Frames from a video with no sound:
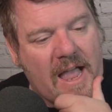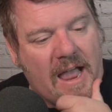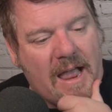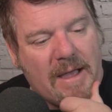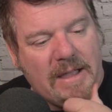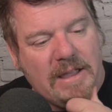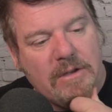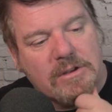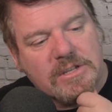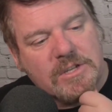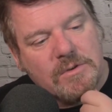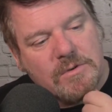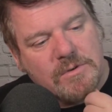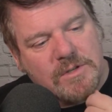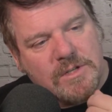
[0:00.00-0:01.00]
He
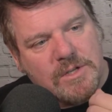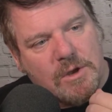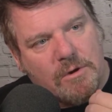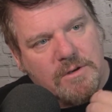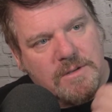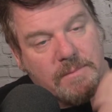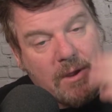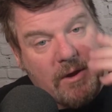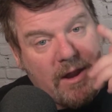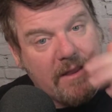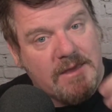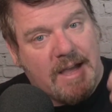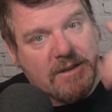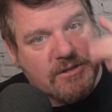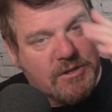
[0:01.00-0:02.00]
also talked about
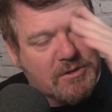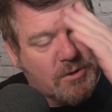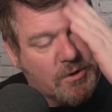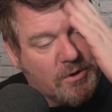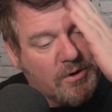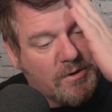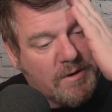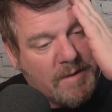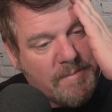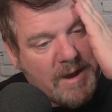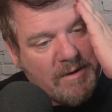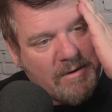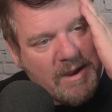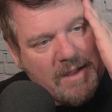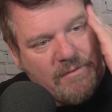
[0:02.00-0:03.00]
in that tutorial
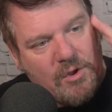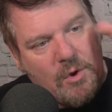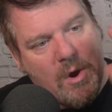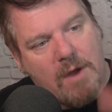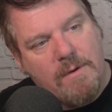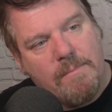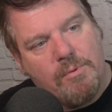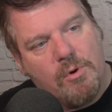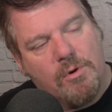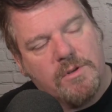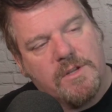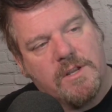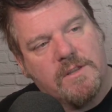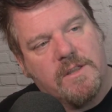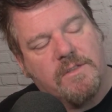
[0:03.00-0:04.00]
about if you are
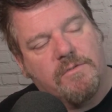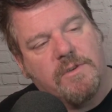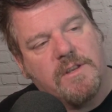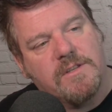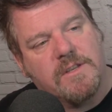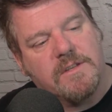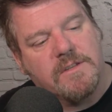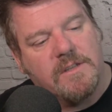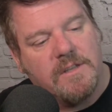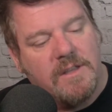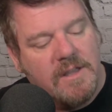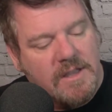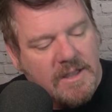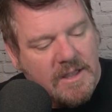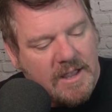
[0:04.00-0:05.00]
importing the 360
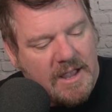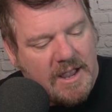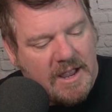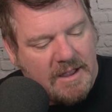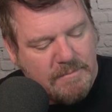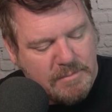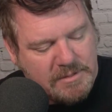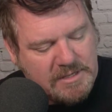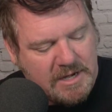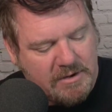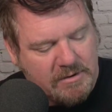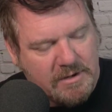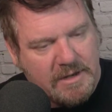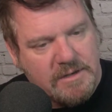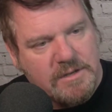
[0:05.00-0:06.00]

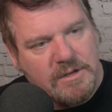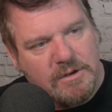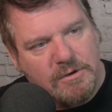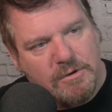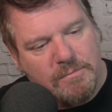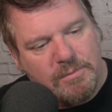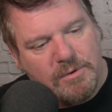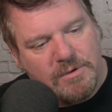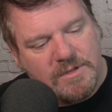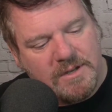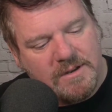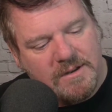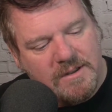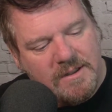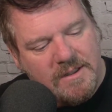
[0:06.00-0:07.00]
material into your
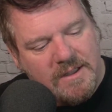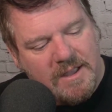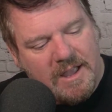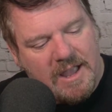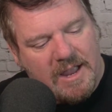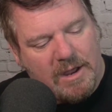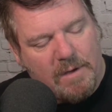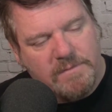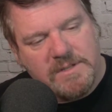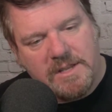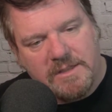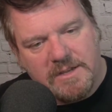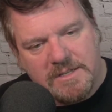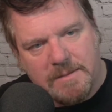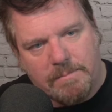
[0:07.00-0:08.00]
computer, Obviously,
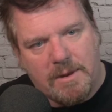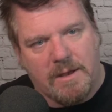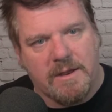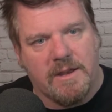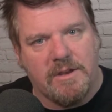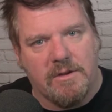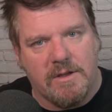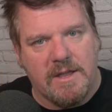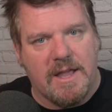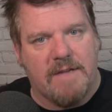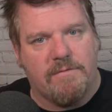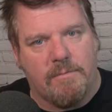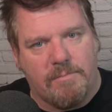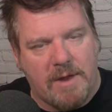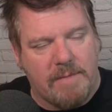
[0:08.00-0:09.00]
there's the plugin you can get
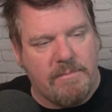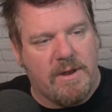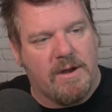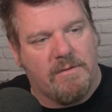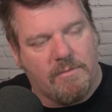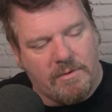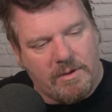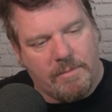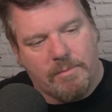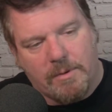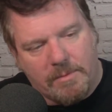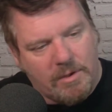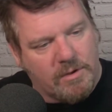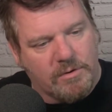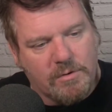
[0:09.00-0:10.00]
for Premiere. You
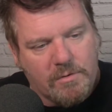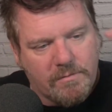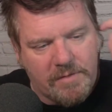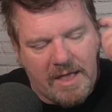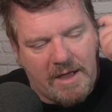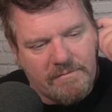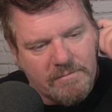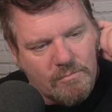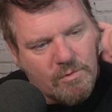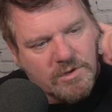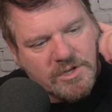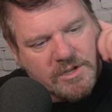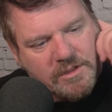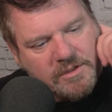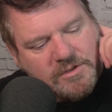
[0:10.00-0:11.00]
probably all know that from
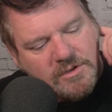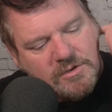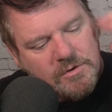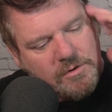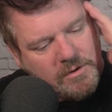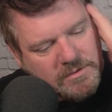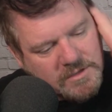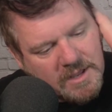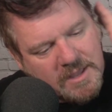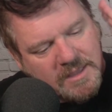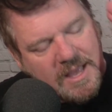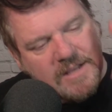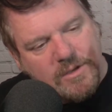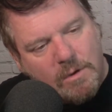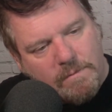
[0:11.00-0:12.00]
watching other tutorials.
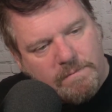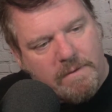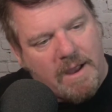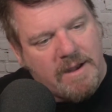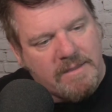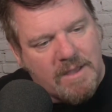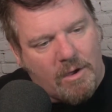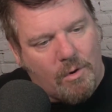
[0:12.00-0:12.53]
That's all fine. That all